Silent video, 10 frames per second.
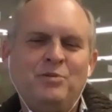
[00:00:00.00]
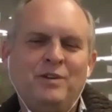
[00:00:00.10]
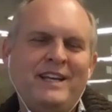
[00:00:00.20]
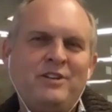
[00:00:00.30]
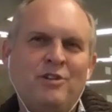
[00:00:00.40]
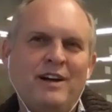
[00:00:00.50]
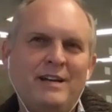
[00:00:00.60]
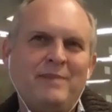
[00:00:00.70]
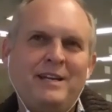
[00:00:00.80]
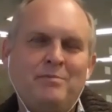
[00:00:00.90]
Well, they try to
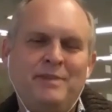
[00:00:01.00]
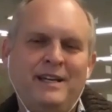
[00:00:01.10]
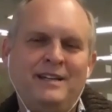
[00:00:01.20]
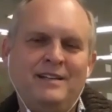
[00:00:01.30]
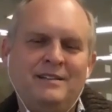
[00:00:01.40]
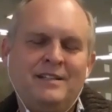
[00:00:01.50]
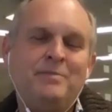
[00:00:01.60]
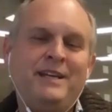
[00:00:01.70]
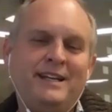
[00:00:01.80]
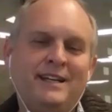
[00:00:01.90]
make a bid to
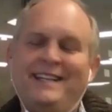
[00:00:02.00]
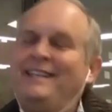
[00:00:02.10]
be an elite.